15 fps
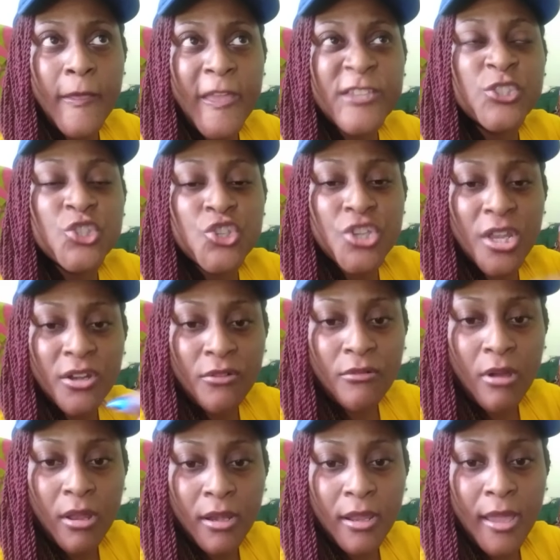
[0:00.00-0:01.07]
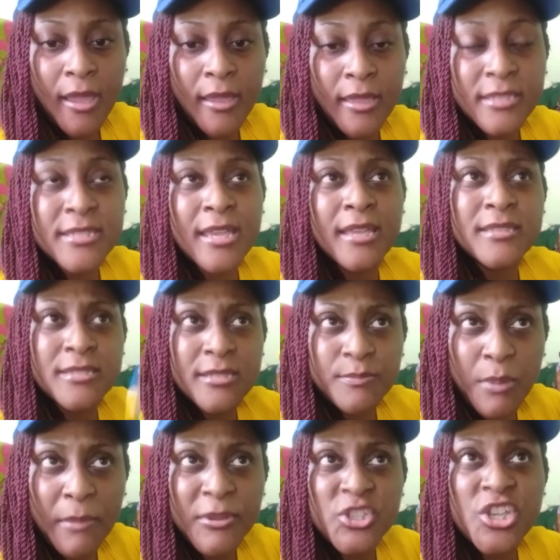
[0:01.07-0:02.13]
in general it's
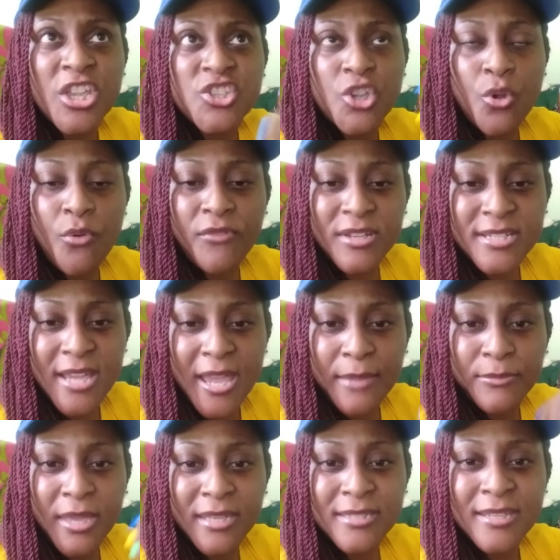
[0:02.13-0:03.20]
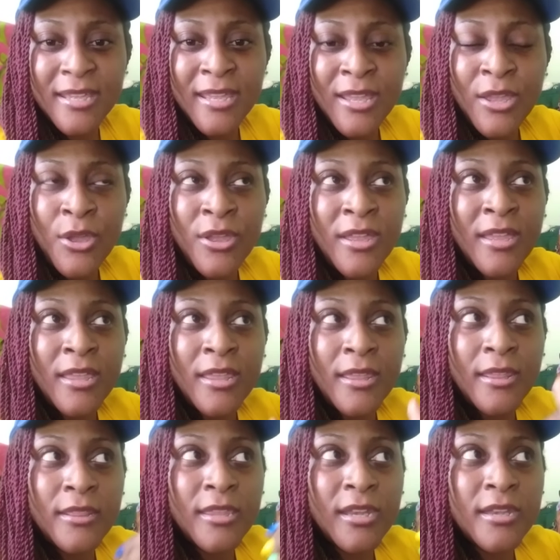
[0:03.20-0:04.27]
probably changing over time, that
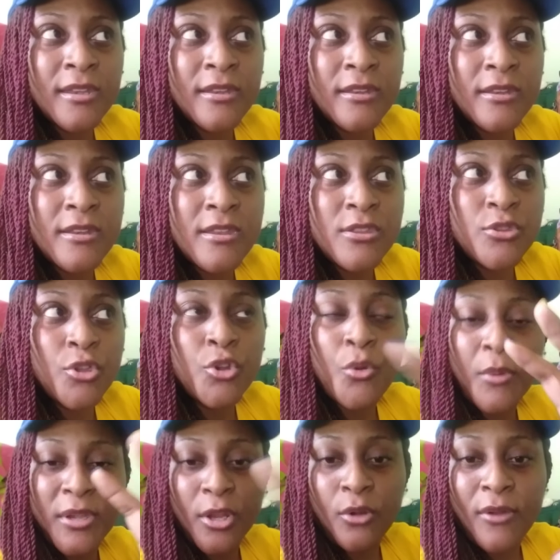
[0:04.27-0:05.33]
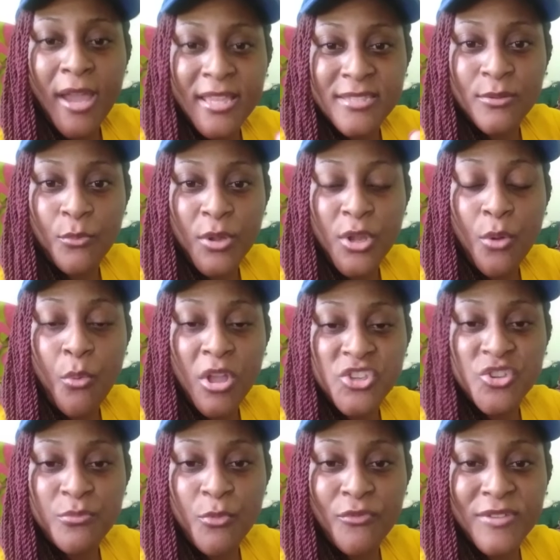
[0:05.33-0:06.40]
then when you look at, when you're
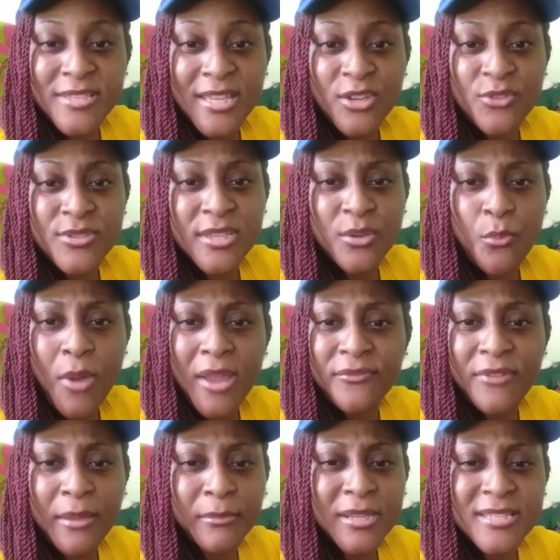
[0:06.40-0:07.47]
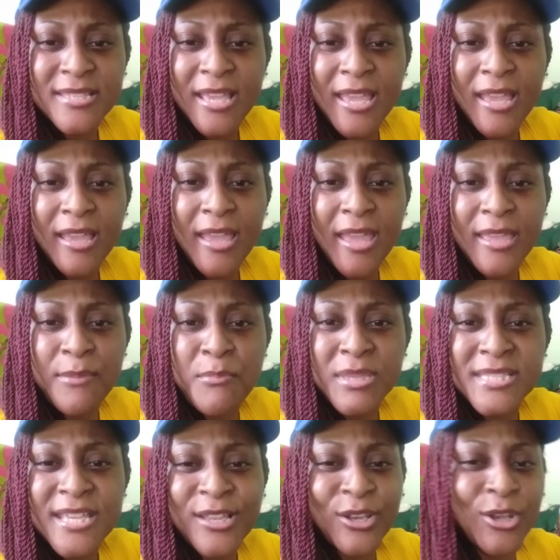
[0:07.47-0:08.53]
watching movies and you see the white families
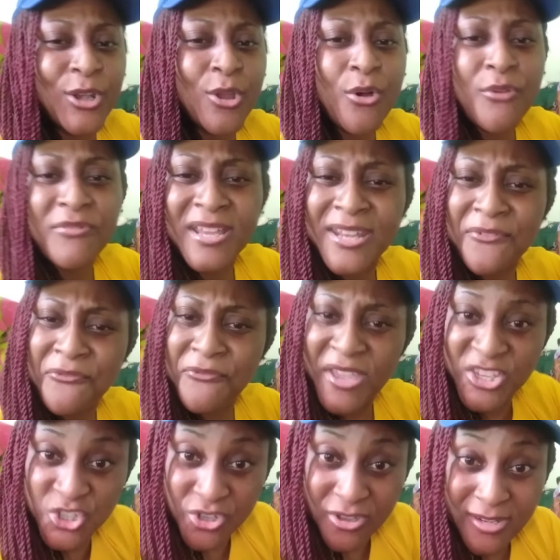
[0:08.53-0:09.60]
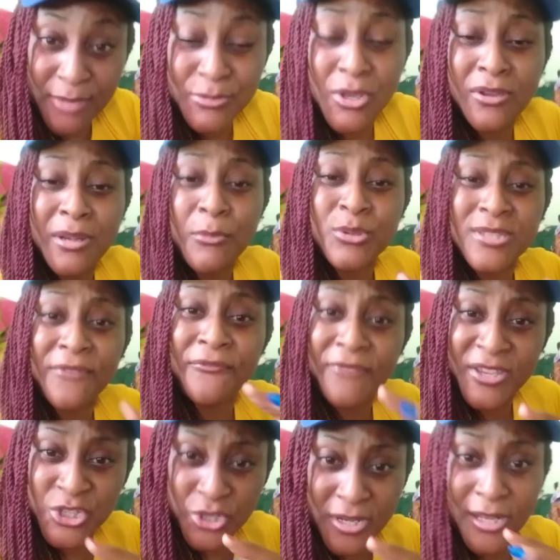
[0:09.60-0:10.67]
emitting love and affection, I'm talking about
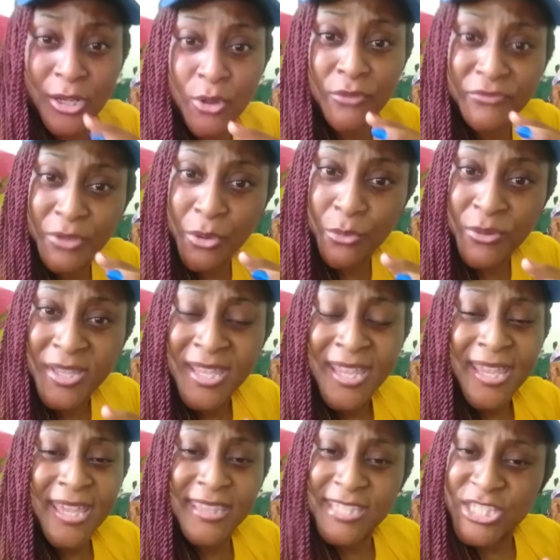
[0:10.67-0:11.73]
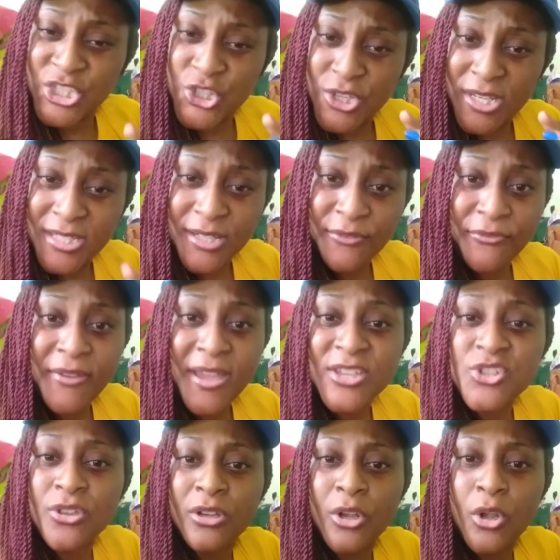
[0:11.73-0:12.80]
affectionate love now, in the gentle
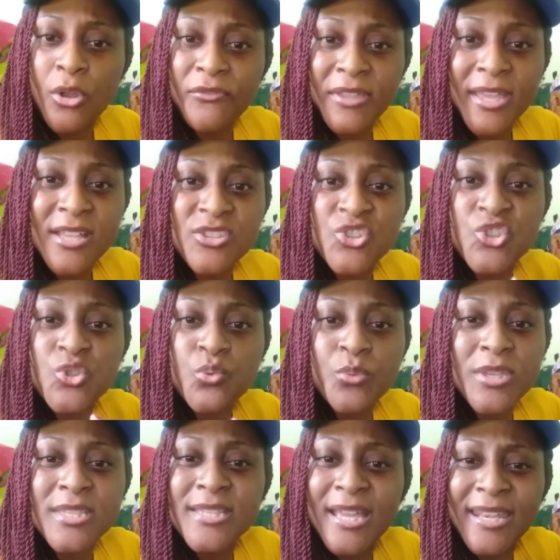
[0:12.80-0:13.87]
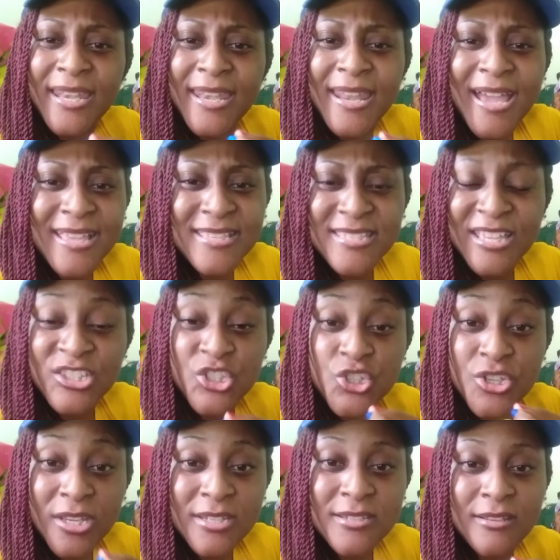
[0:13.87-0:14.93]
fashion, loving and sweet and nice and
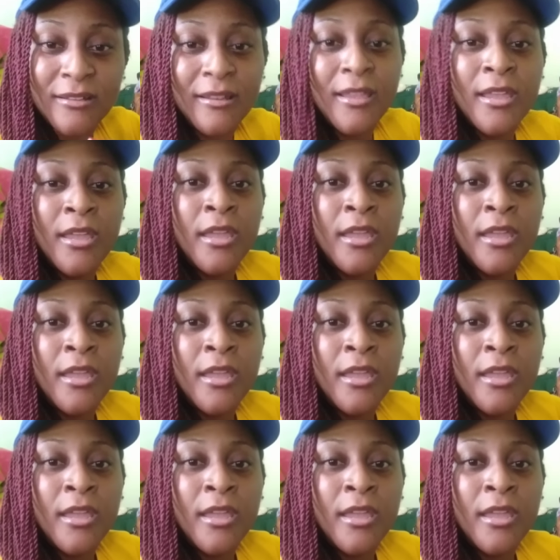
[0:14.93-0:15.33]
gentle,